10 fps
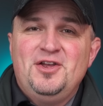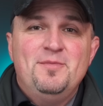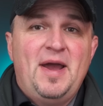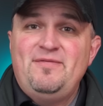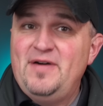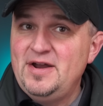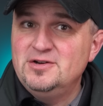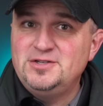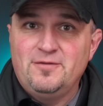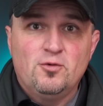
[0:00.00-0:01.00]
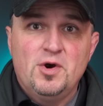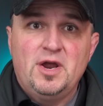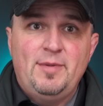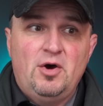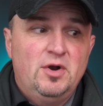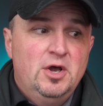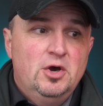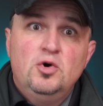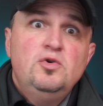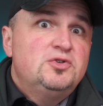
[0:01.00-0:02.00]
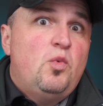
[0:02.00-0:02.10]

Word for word: You may find yourself worrying about who's